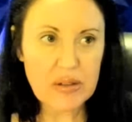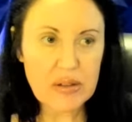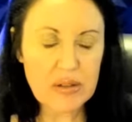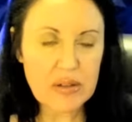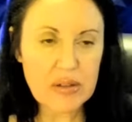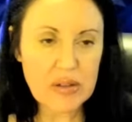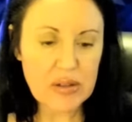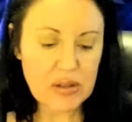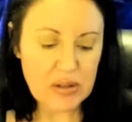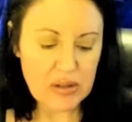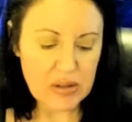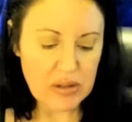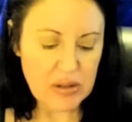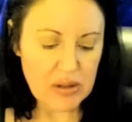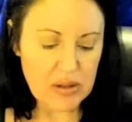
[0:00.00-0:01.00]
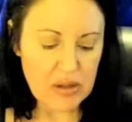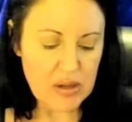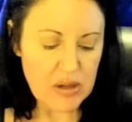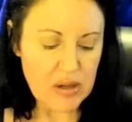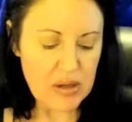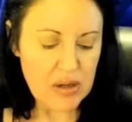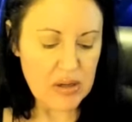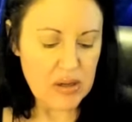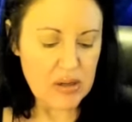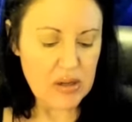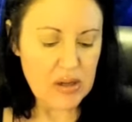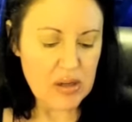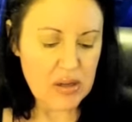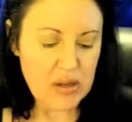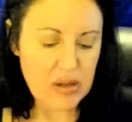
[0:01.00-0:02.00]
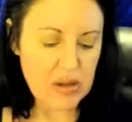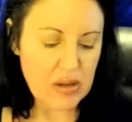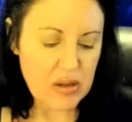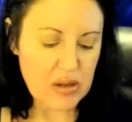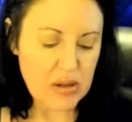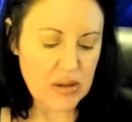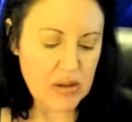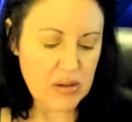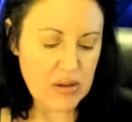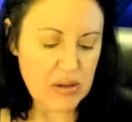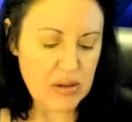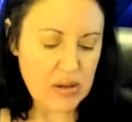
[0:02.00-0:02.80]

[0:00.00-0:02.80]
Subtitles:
Nobody speaks.